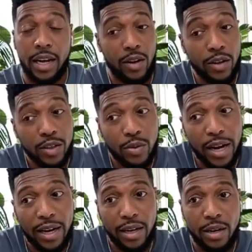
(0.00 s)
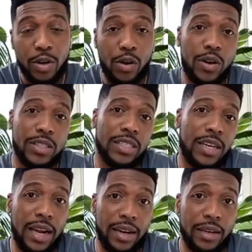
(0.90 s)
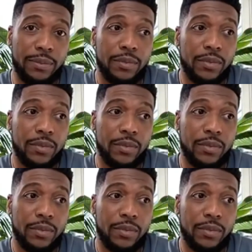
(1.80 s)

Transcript: and also not come across dated.